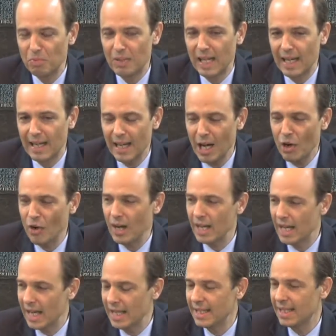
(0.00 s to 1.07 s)

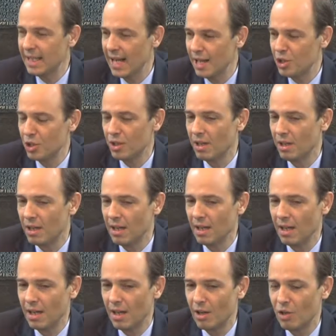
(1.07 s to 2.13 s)
declaring international
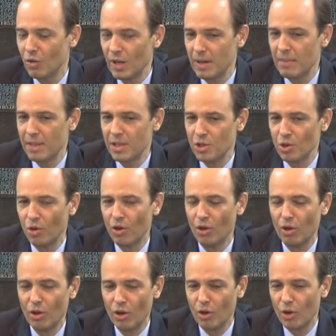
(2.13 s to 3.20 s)
legal agreements
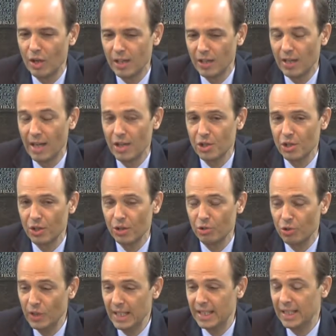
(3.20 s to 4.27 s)
or international
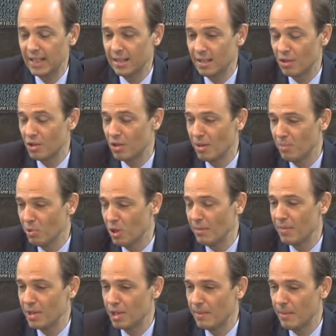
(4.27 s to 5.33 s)
treaties, such as the
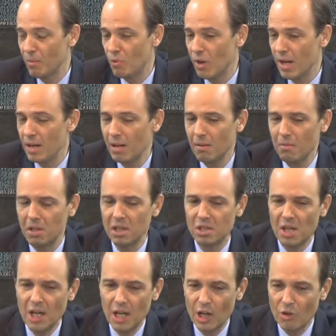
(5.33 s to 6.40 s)
Budapest Memorandum,
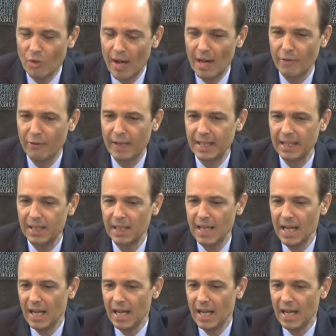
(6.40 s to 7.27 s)
as irrelevant,